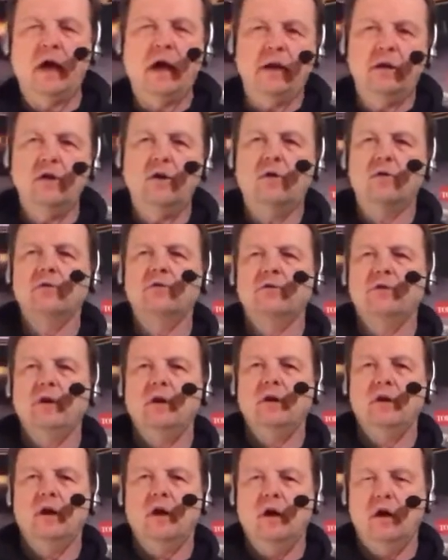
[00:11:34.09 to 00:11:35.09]
know
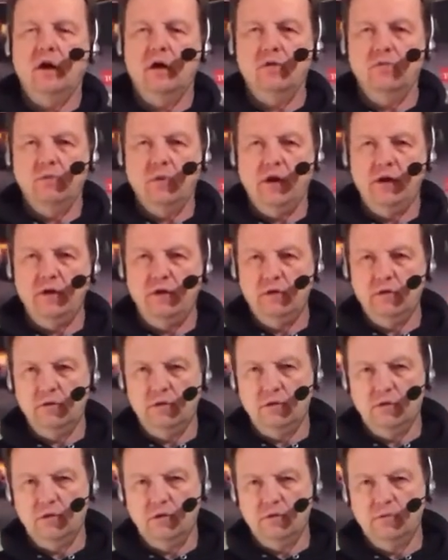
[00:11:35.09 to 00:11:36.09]
there are
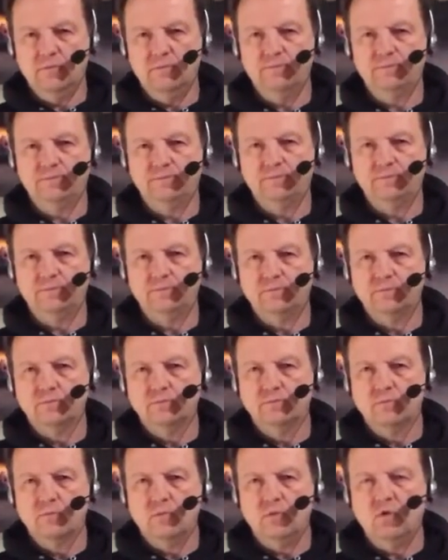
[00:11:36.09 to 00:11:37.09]
regular
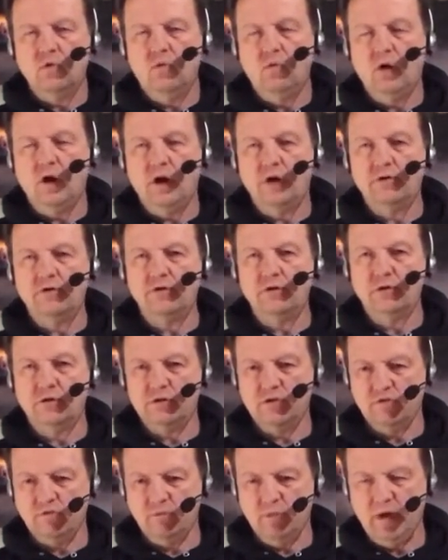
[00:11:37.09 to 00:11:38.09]

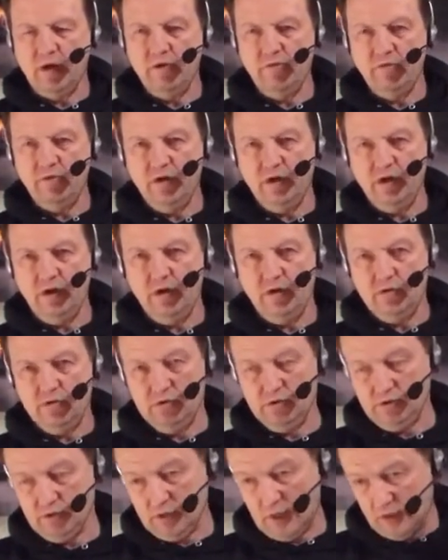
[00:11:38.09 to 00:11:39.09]
watchers of my
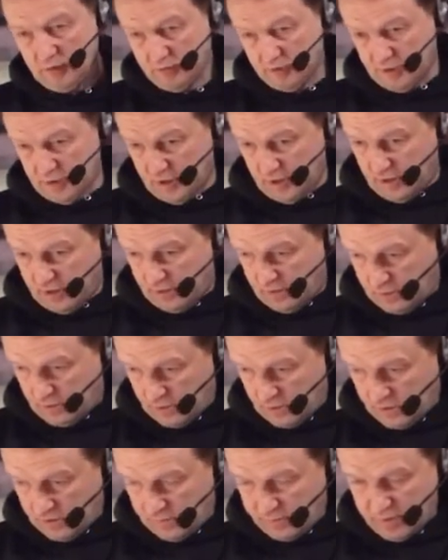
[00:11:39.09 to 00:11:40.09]
videos out there,
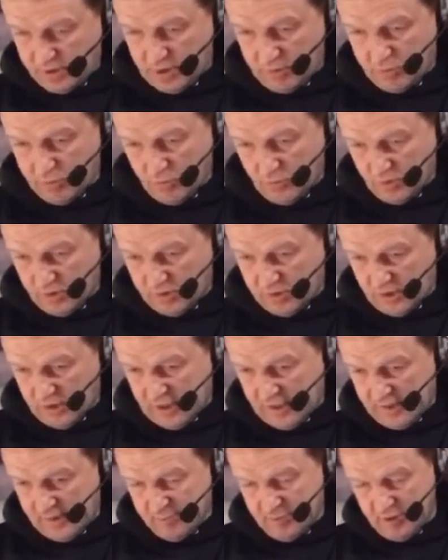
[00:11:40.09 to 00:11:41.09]
other people with
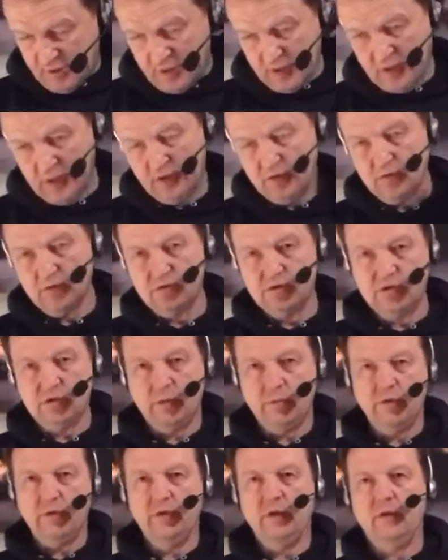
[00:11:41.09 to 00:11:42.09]
Lyme, and I know
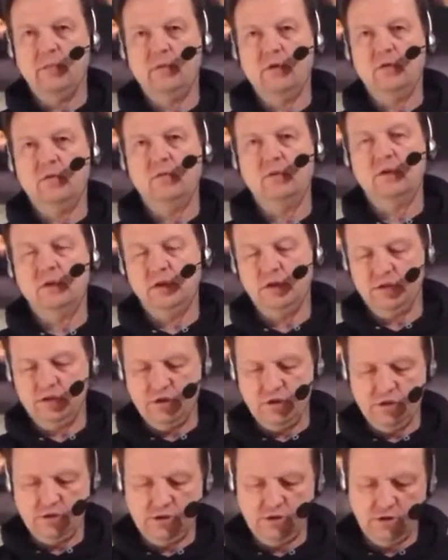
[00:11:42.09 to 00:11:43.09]
some of them are
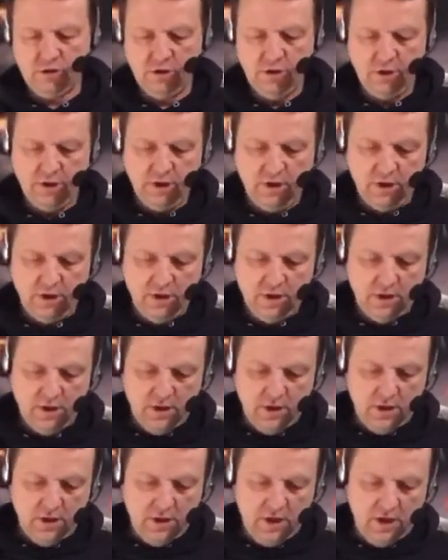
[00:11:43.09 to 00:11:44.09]
religious,
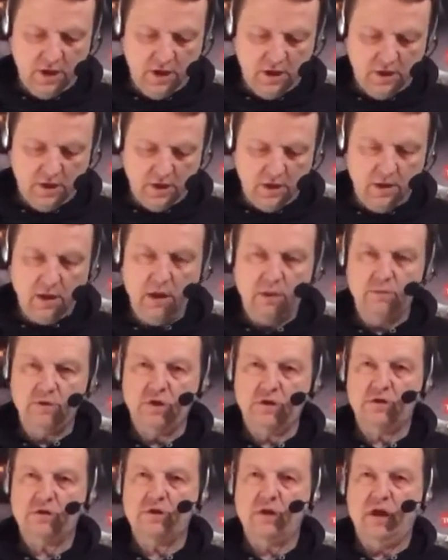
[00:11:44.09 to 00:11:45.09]
and I'm
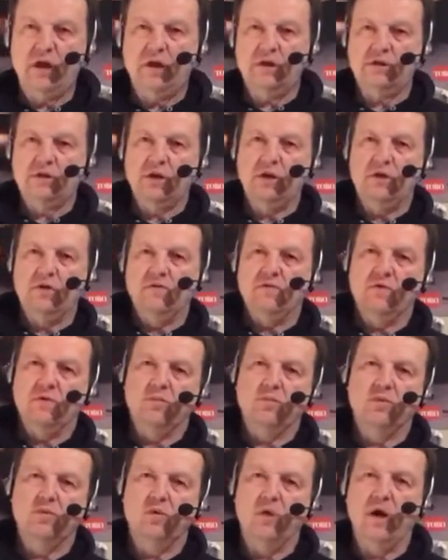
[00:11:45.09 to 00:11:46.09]
just asking for
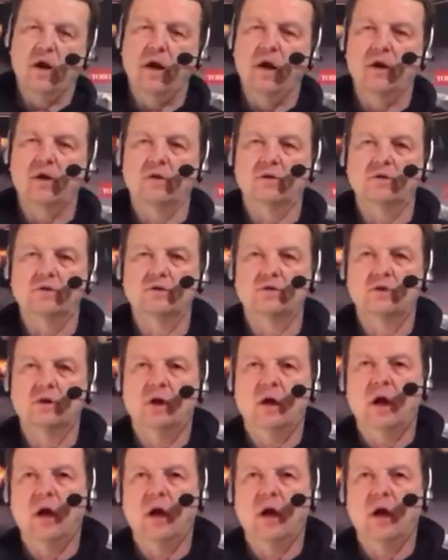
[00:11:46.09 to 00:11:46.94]
prayers.